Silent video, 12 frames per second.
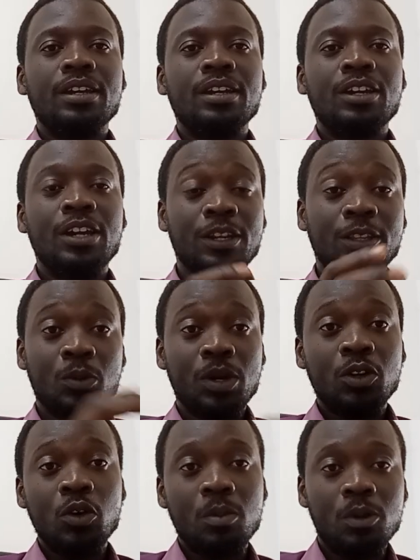heard the
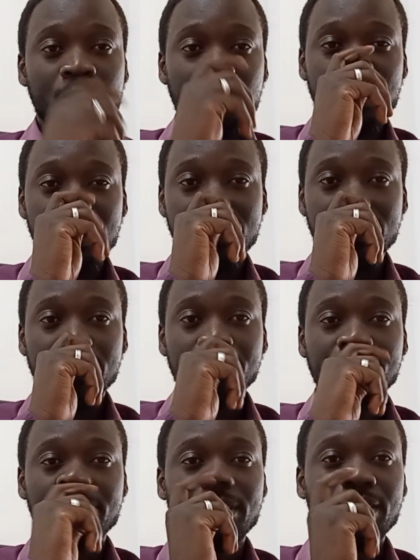word Homosaurus,
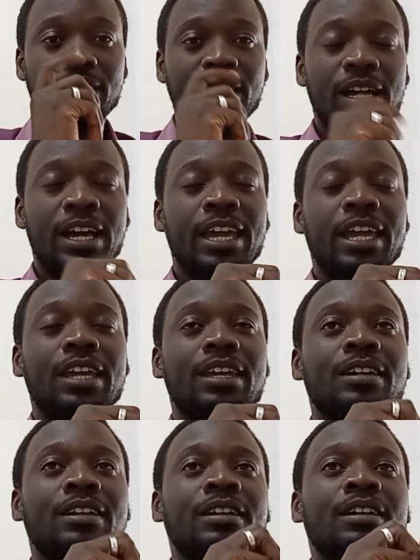
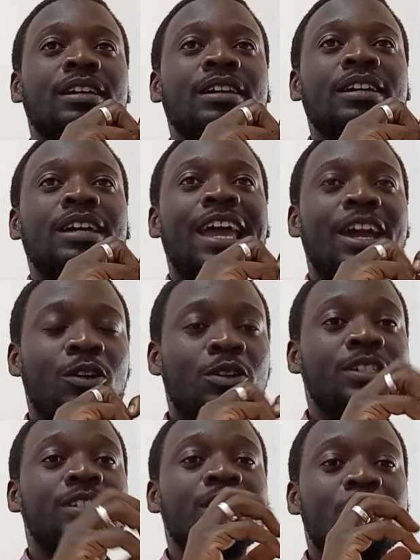I, I
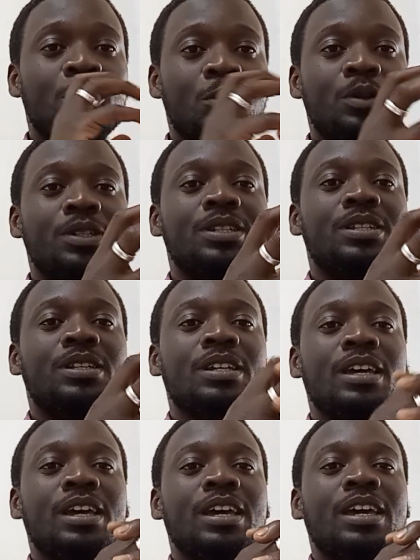honestly thought
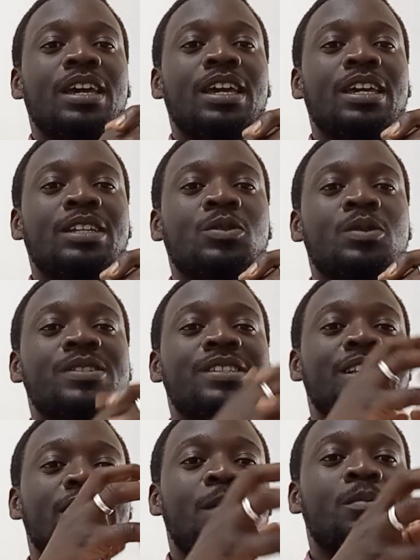it was
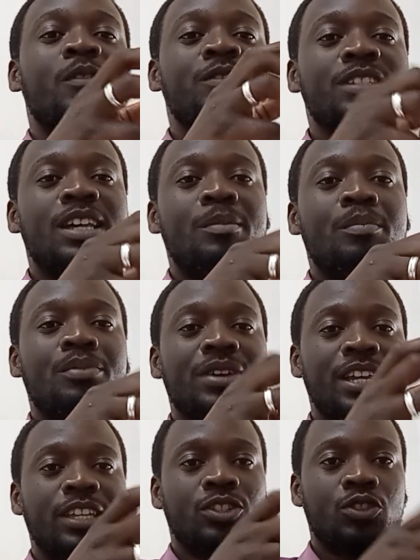the name of some
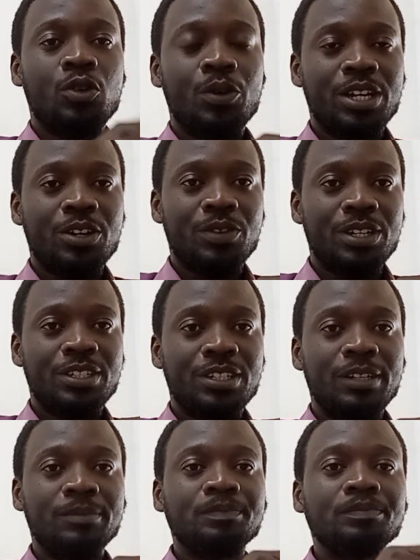prehistoric
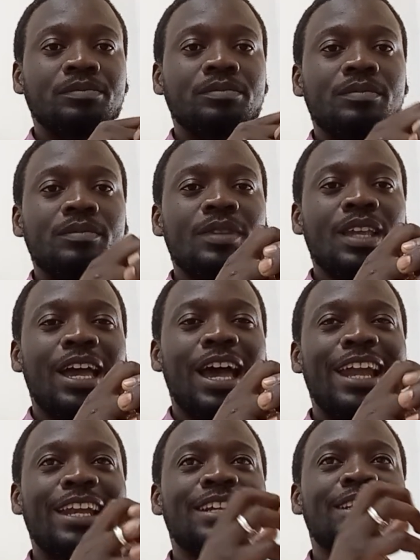creature.
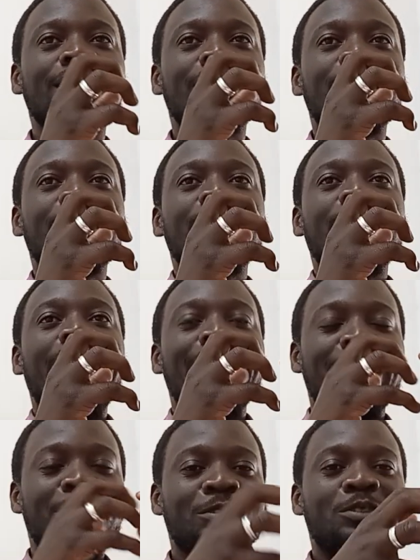And I
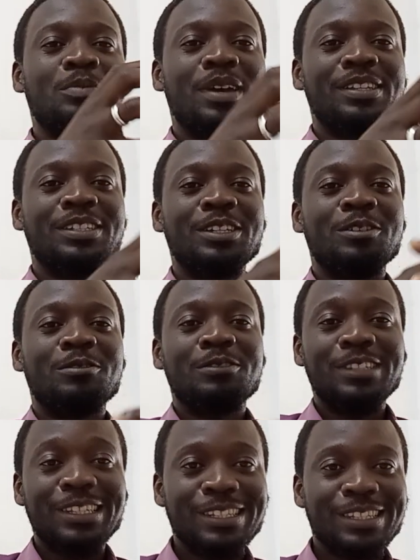laughed to myself,
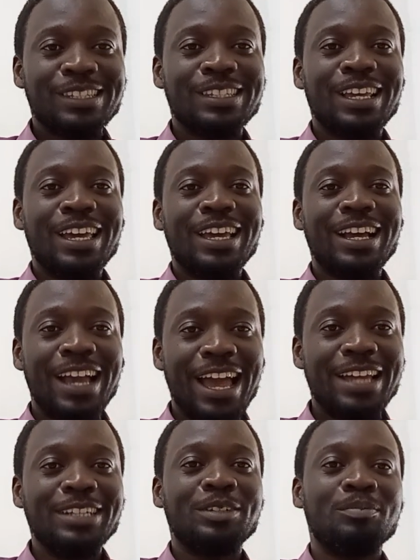this
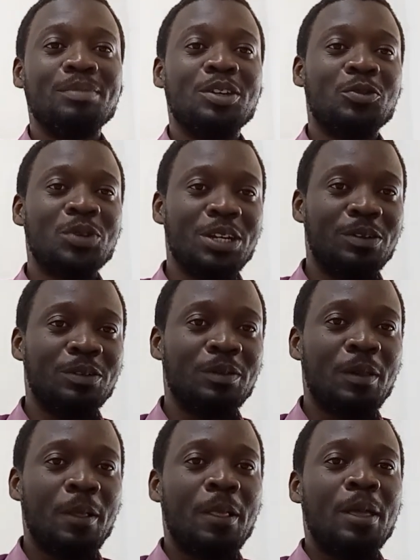can't be real.
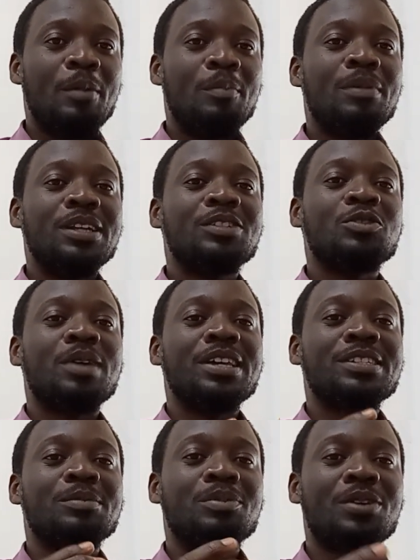But to my
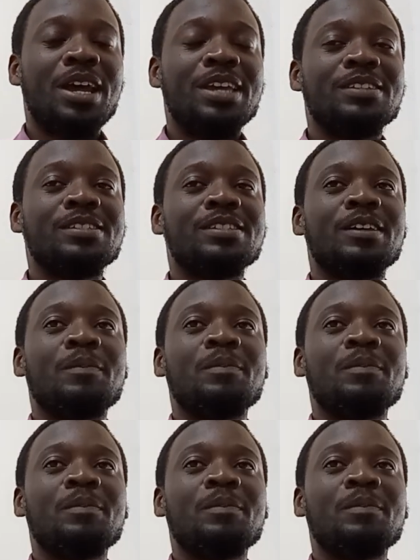surprise,